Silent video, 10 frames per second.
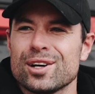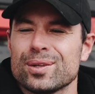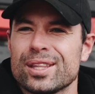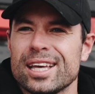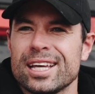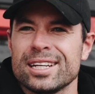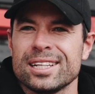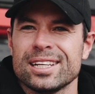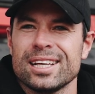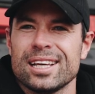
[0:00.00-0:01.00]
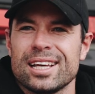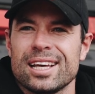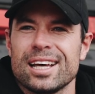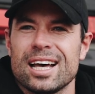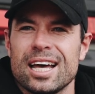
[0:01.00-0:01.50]
old then.
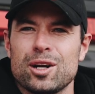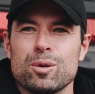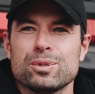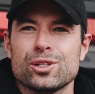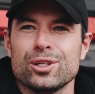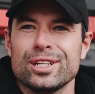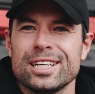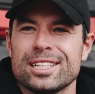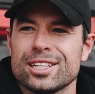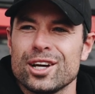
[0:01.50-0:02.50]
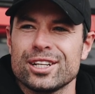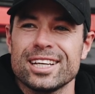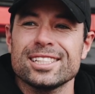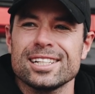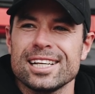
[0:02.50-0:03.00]
I had an opportunity to go
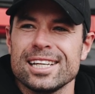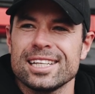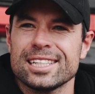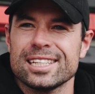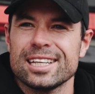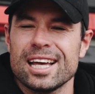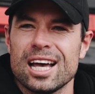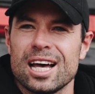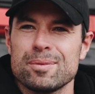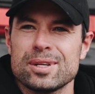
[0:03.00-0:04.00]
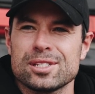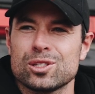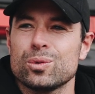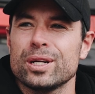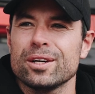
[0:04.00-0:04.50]
to Italy as a
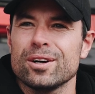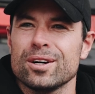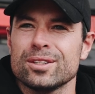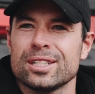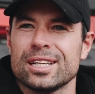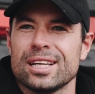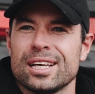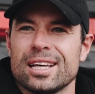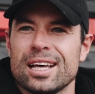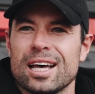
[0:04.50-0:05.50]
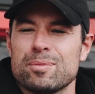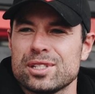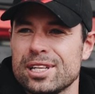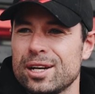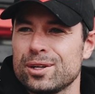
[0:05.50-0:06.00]
20-year-old.
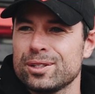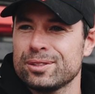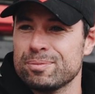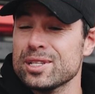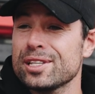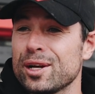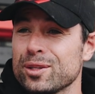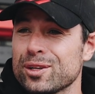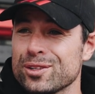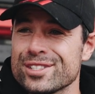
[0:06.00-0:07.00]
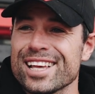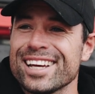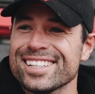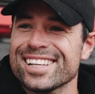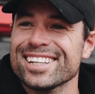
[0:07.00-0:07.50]
Missed out on the
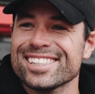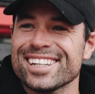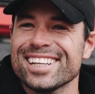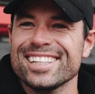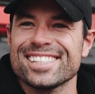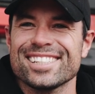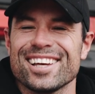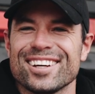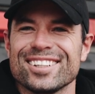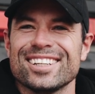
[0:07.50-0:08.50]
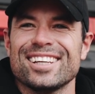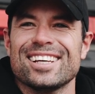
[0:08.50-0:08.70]
Crusaders actually, so